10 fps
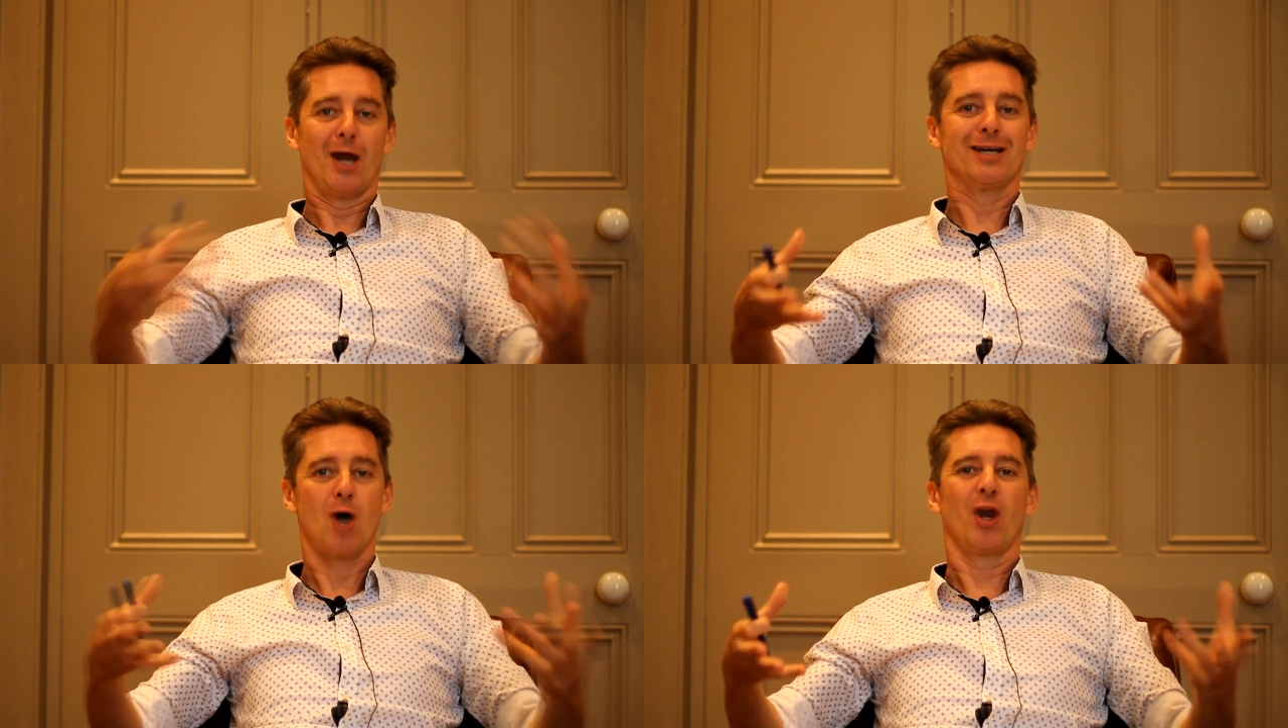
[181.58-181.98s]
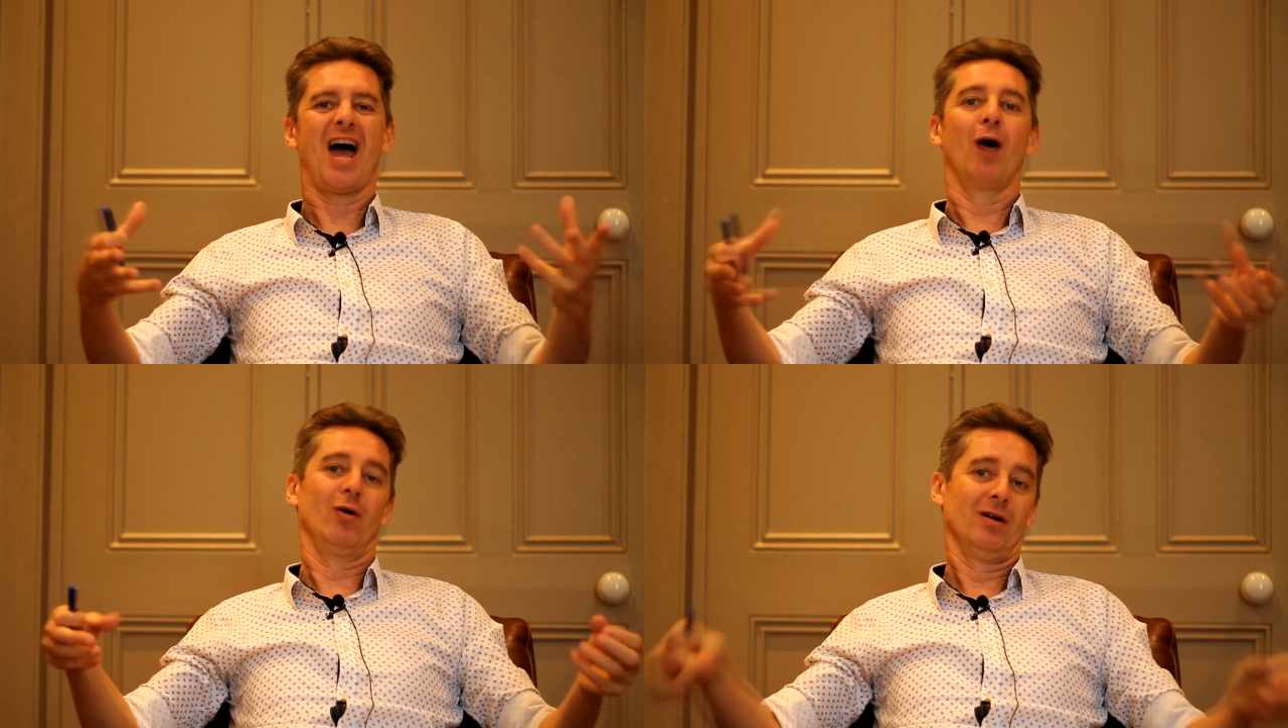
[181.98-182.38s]
I got
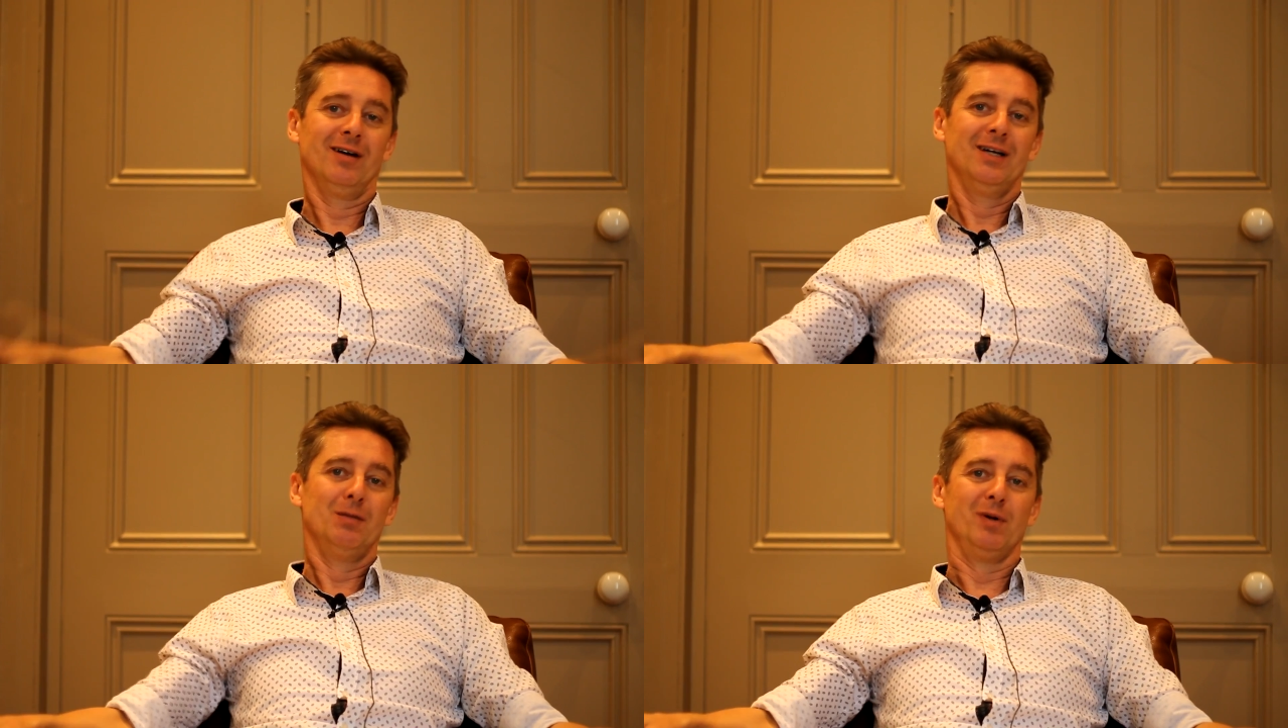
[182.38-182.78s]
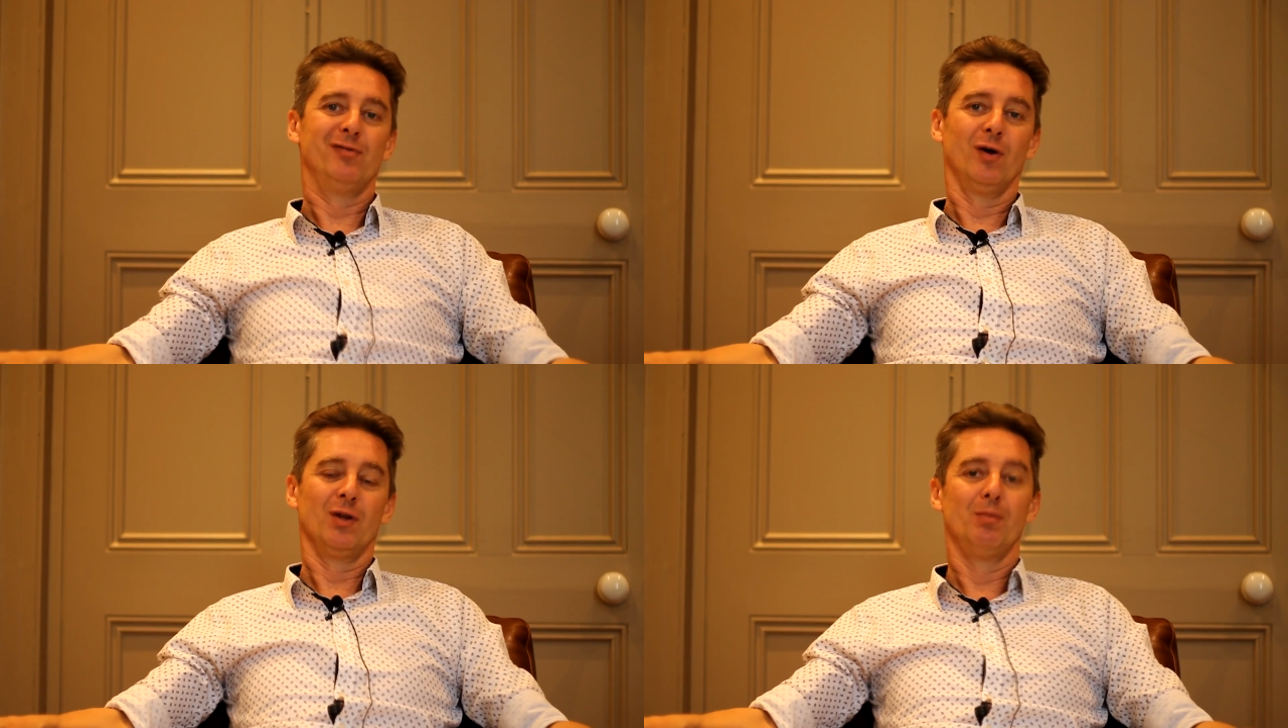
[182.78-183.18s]
out
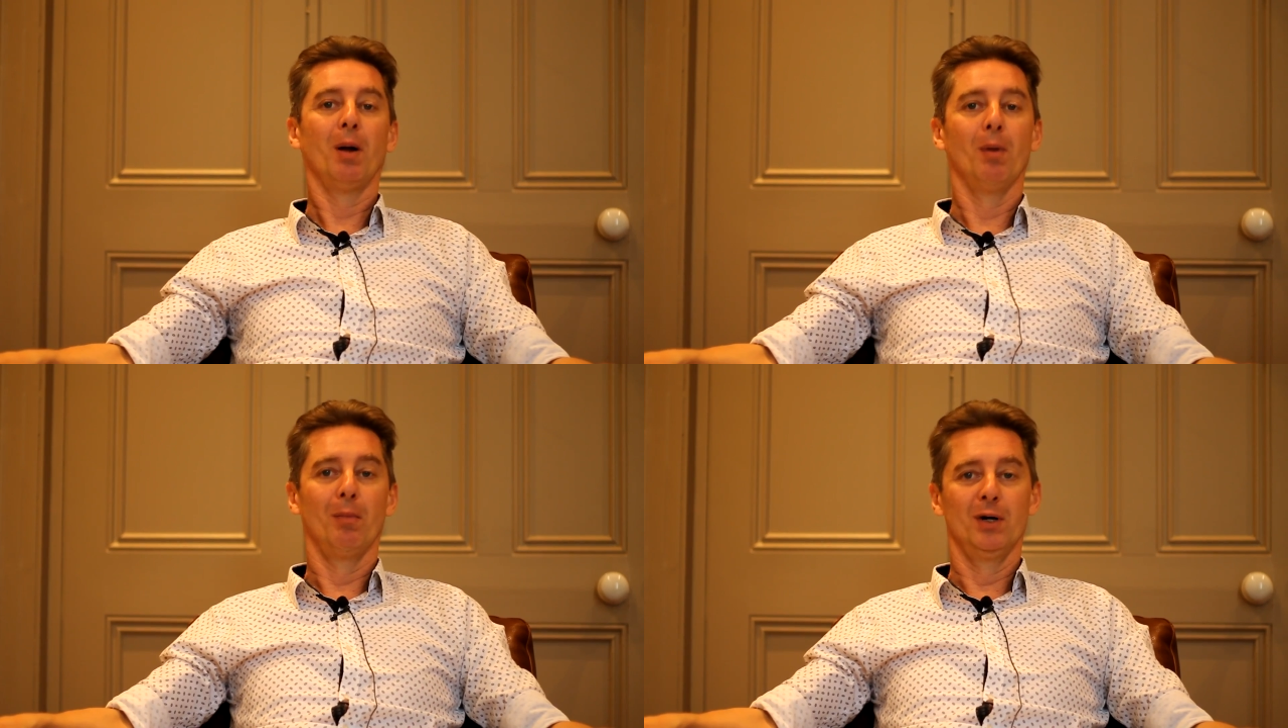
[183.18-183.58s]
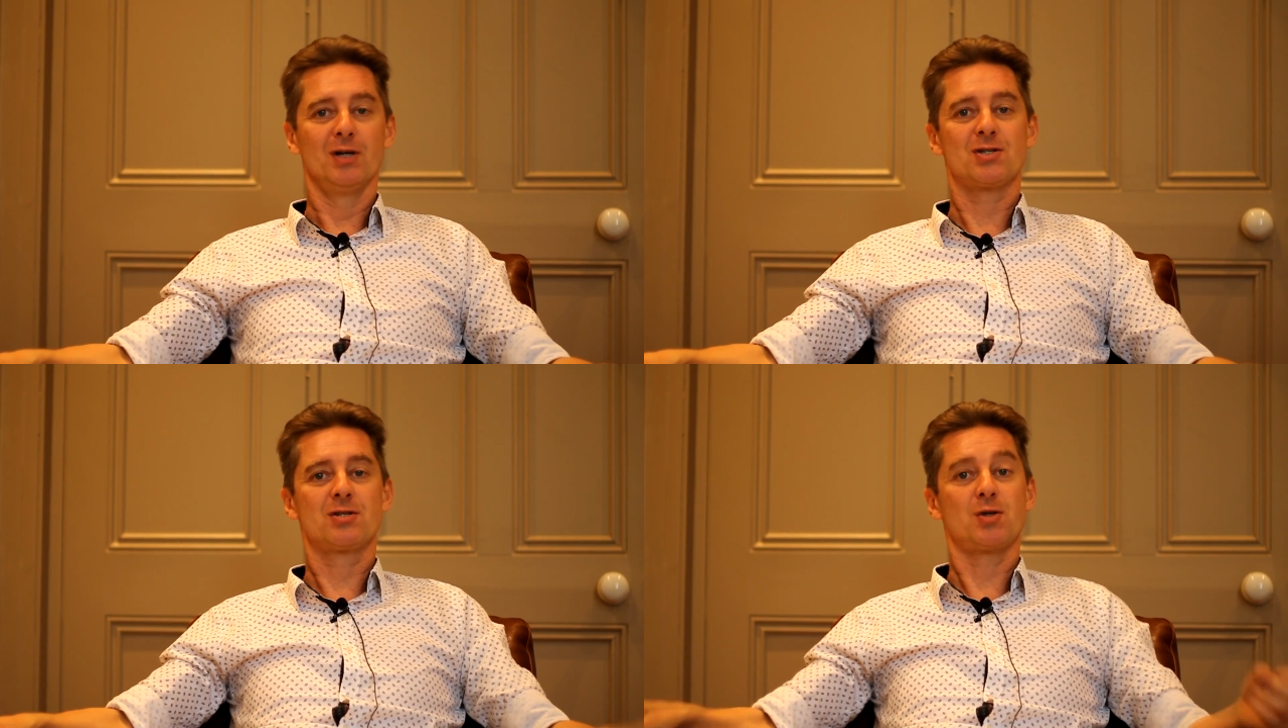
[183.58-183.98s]
before the bubble burst.